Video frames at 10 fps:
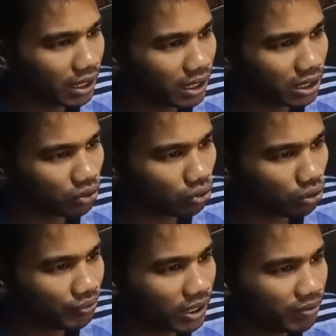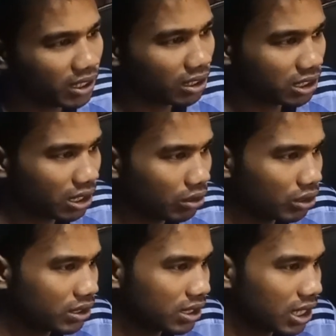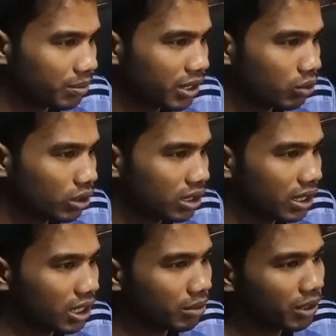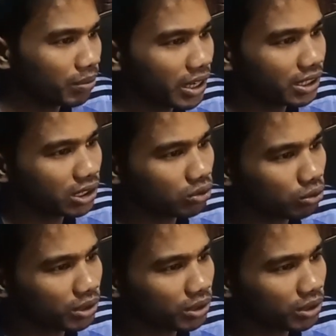catastrophic financial loss. Sleeping with the enemy might to